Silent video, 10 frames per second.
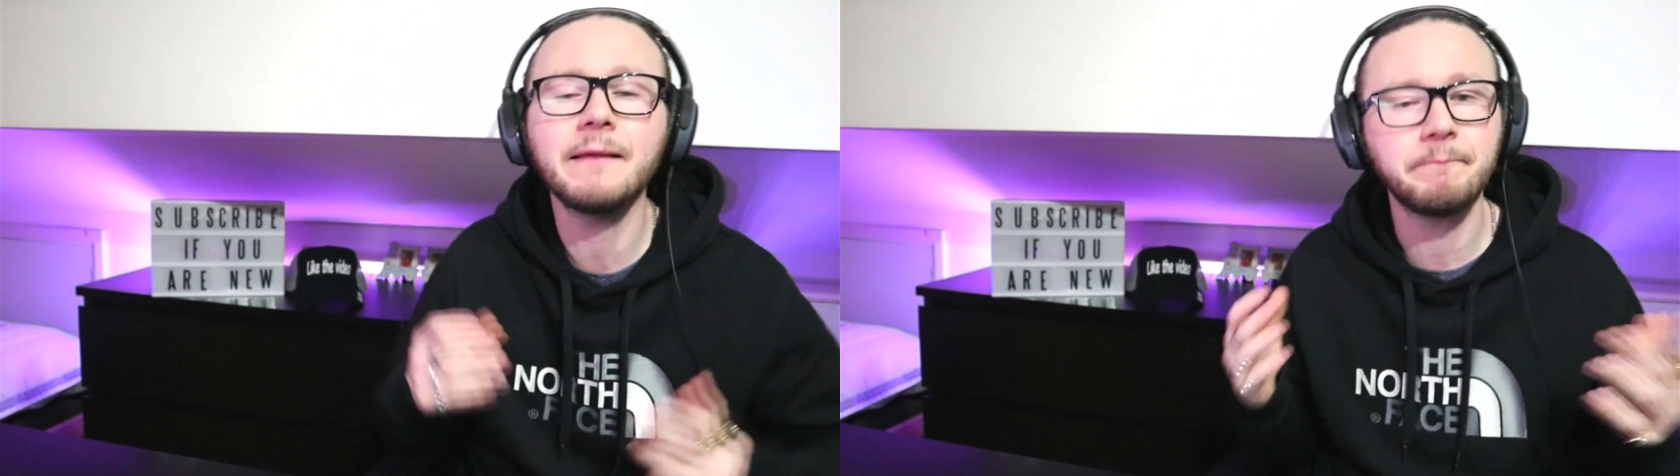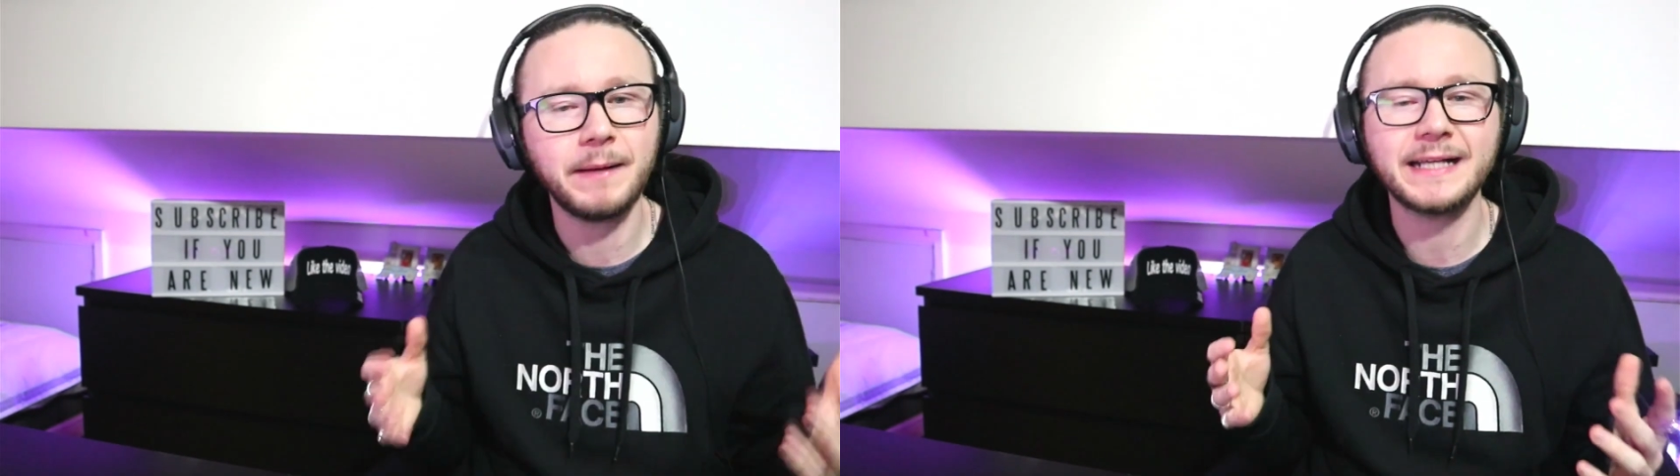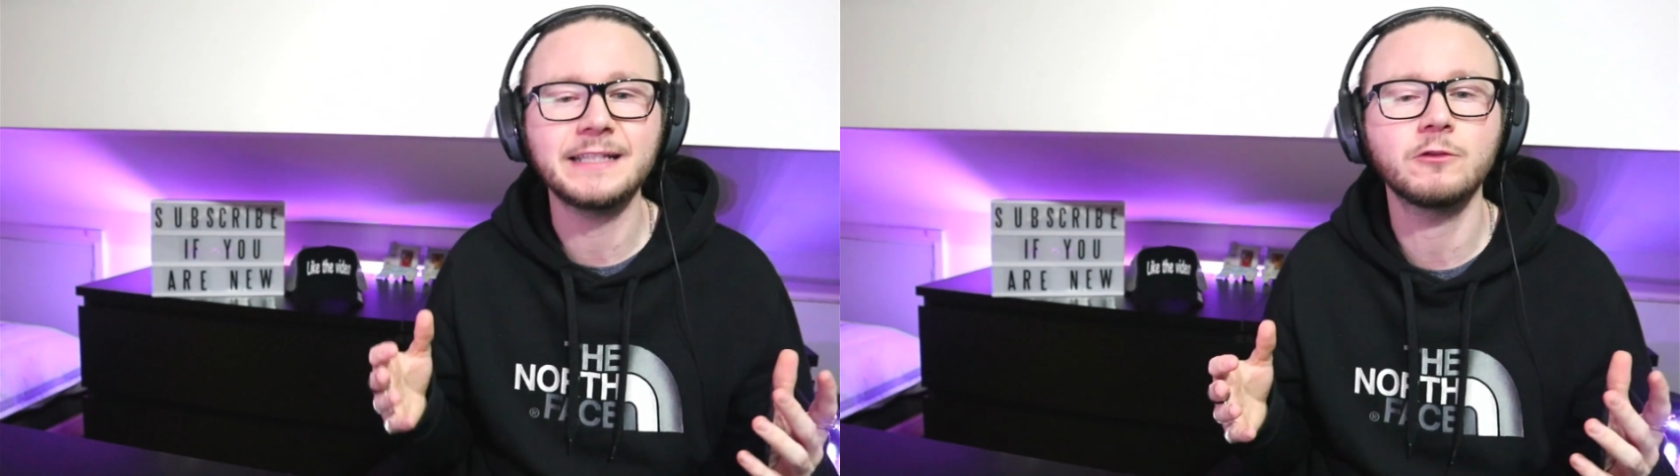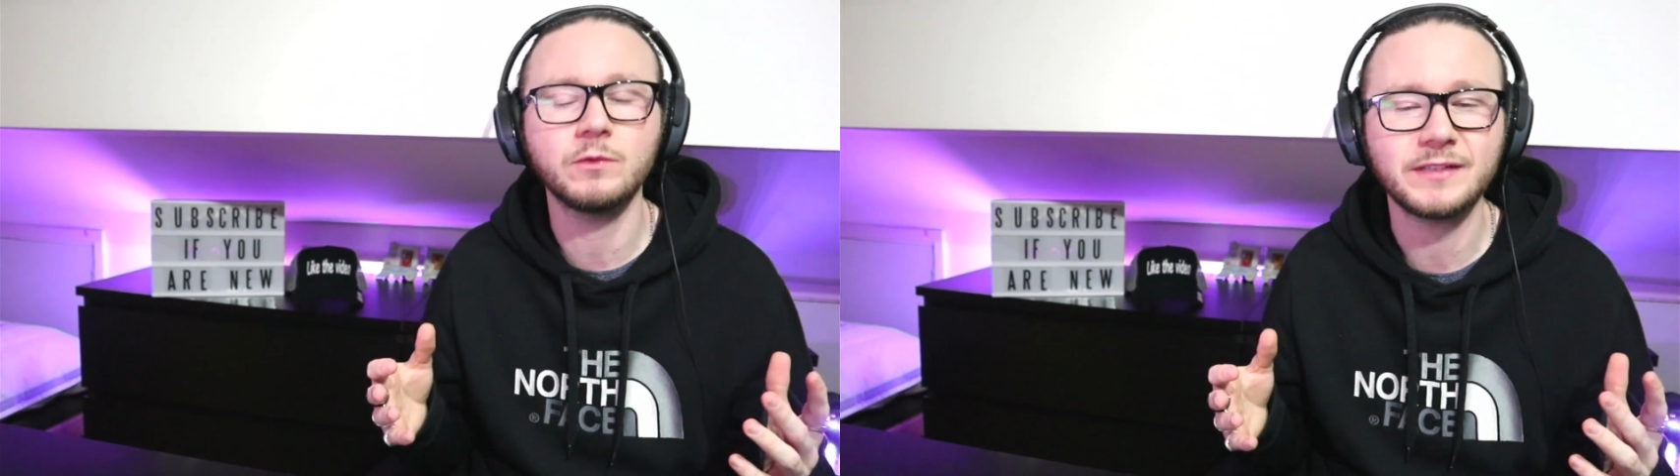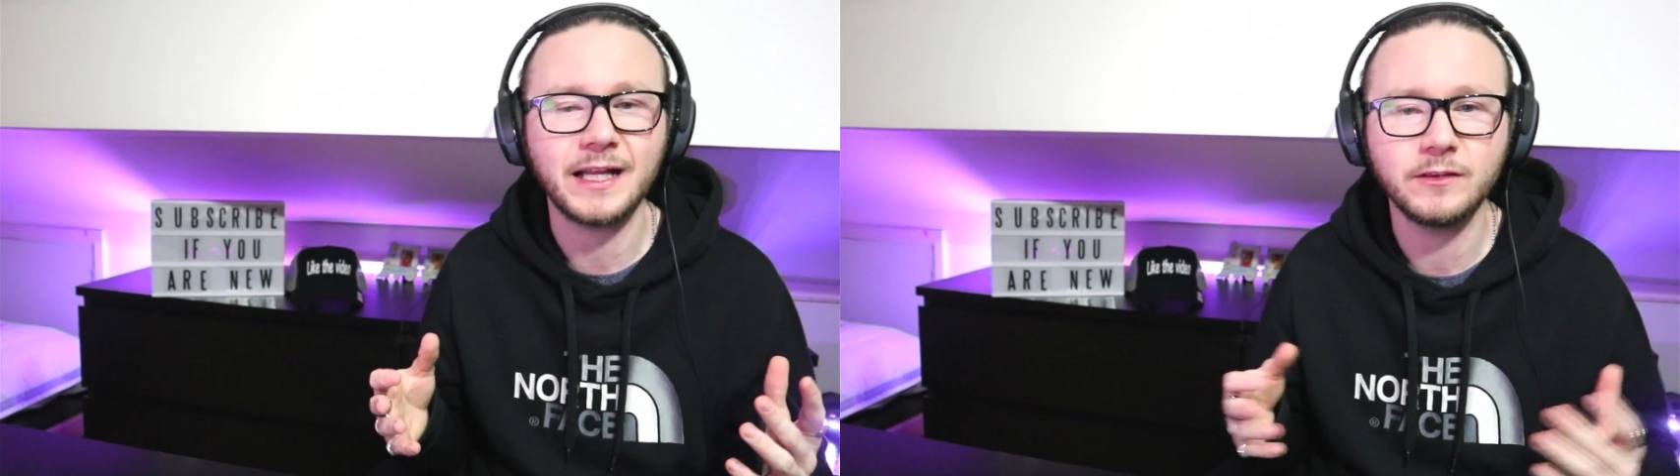back into a
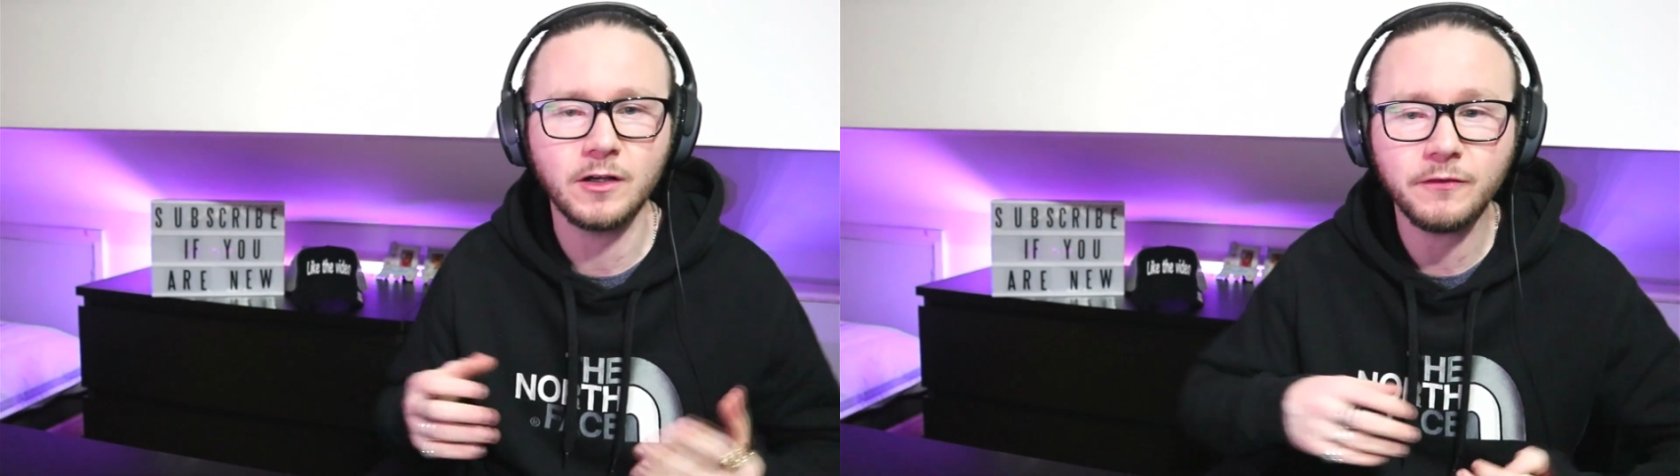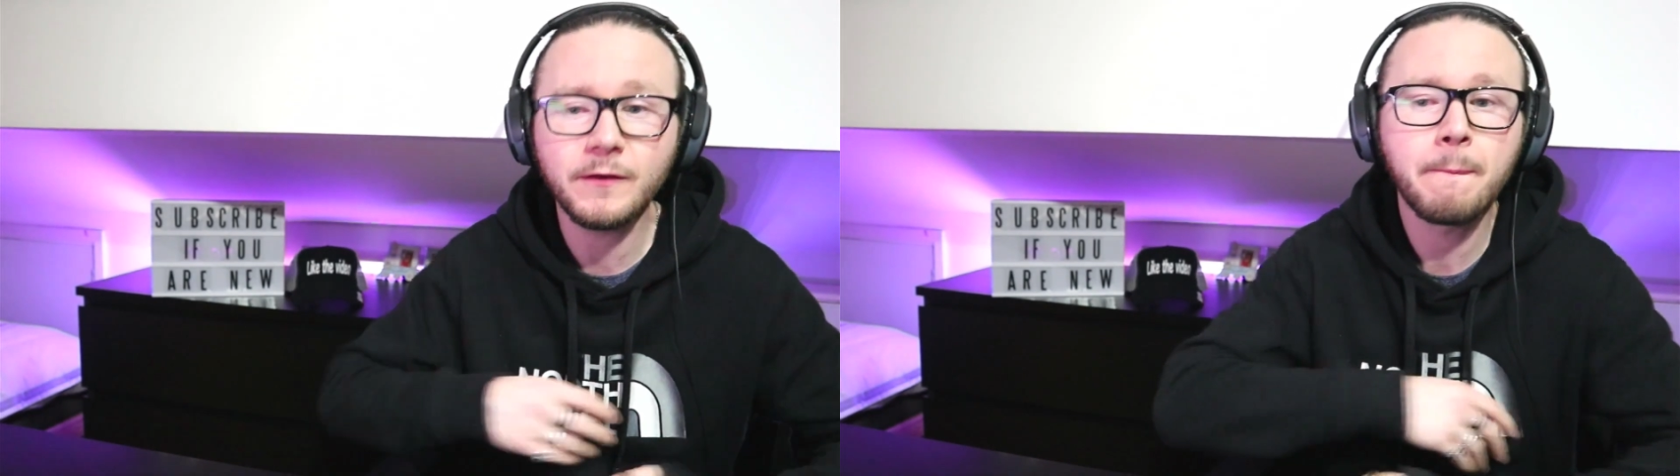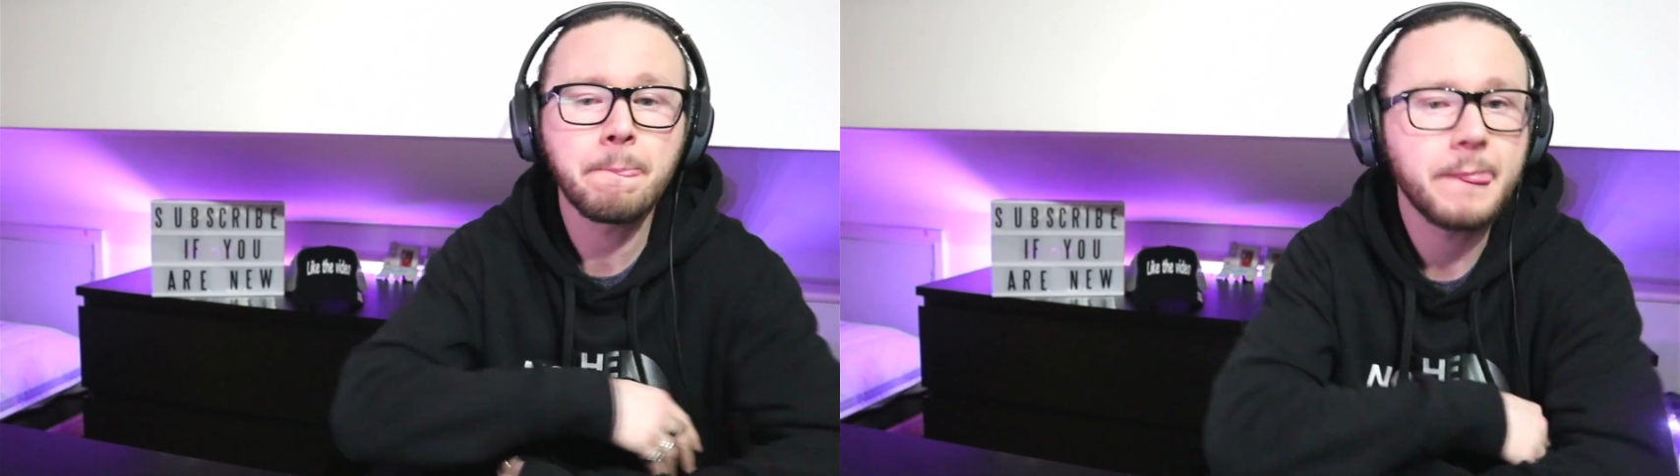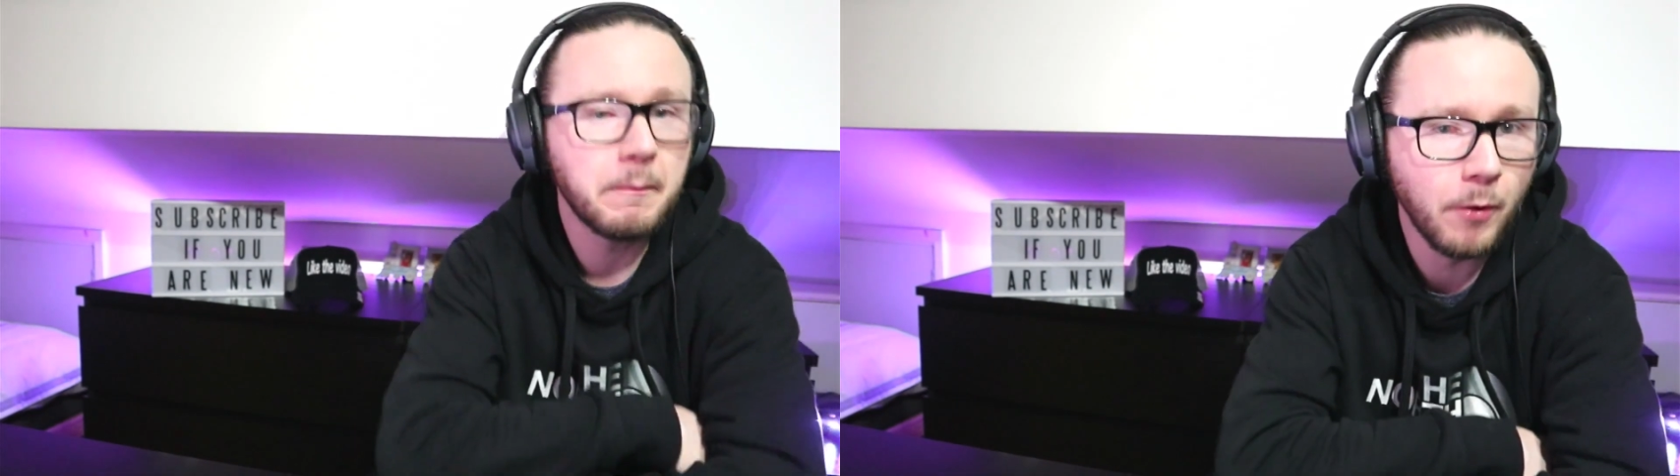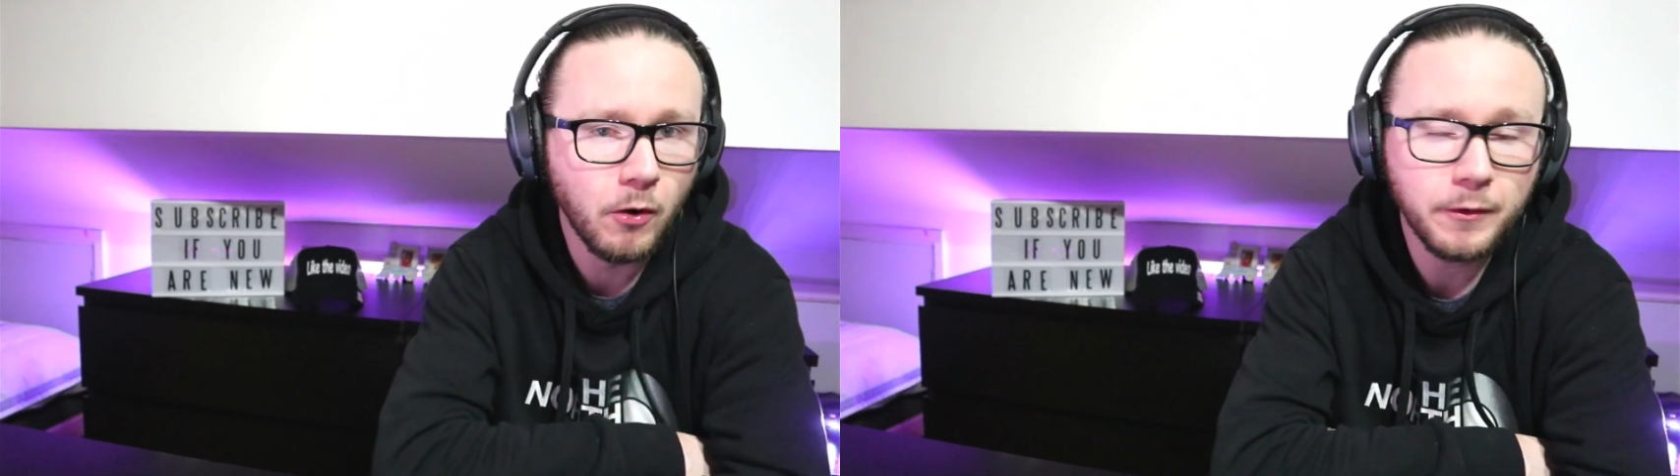standoff.
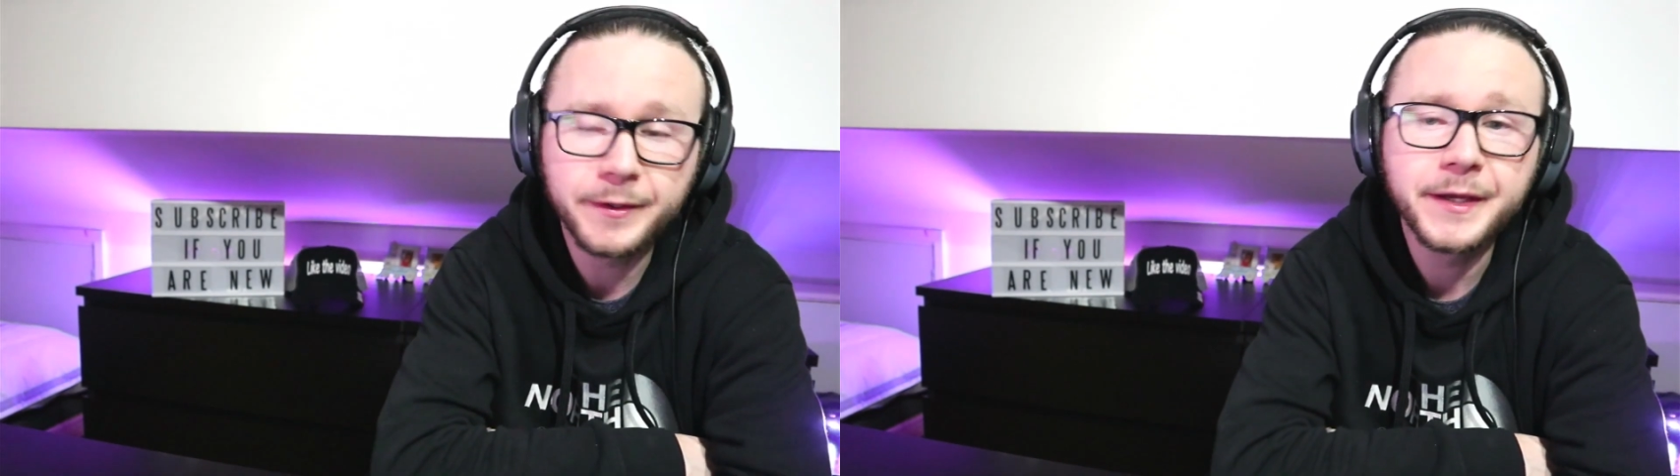But